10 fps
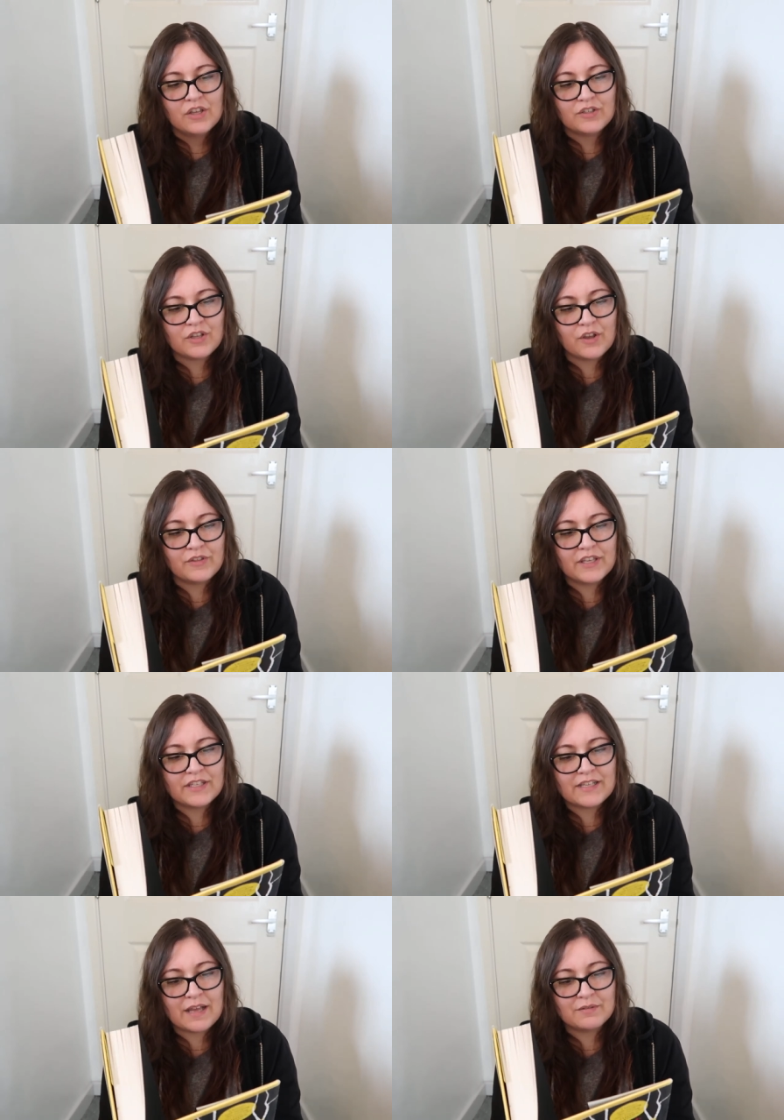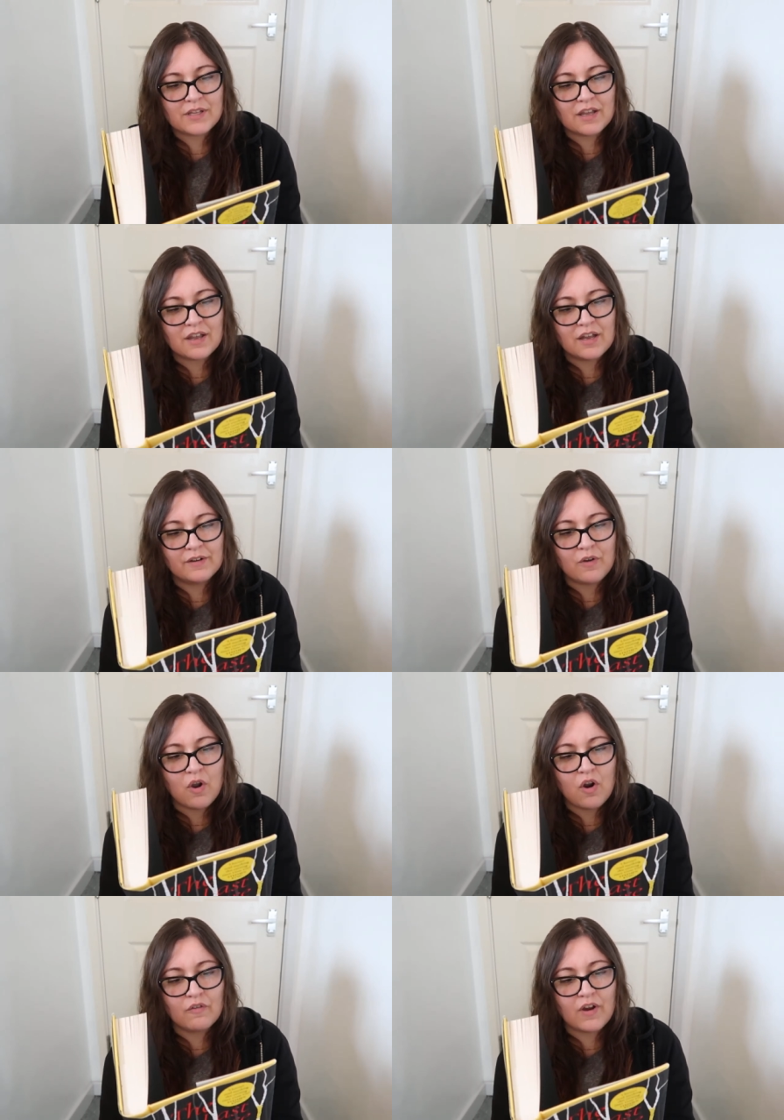So this sounds like kind of a
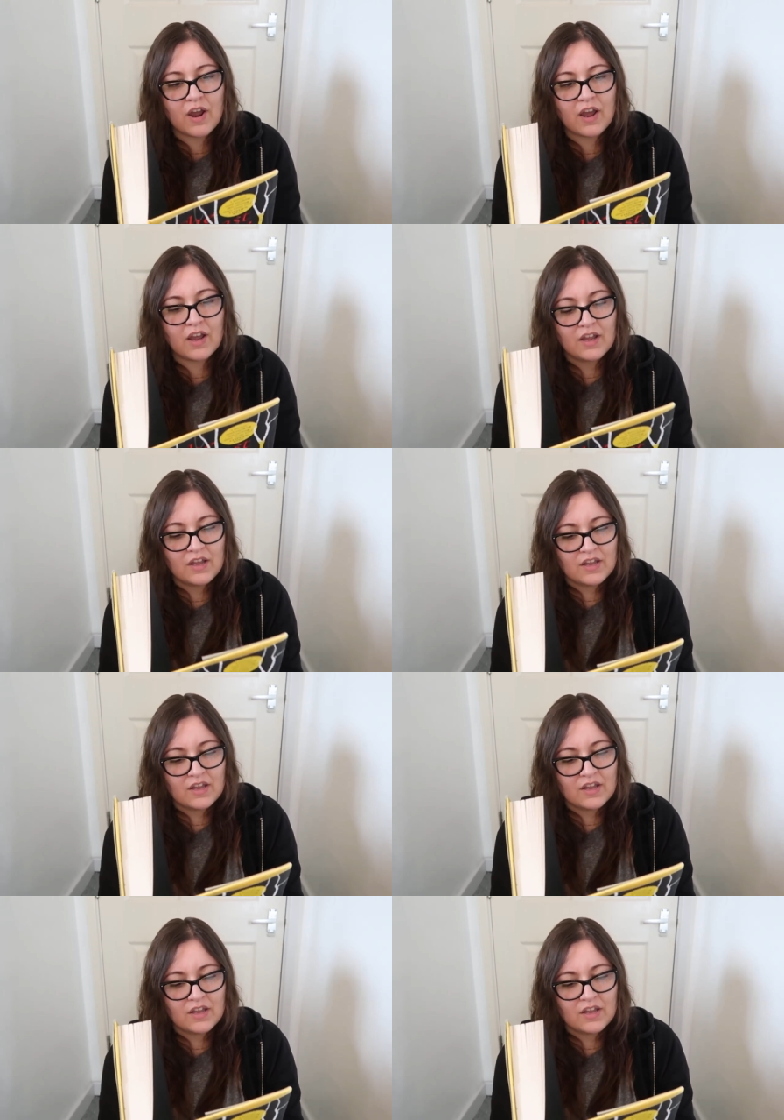horror,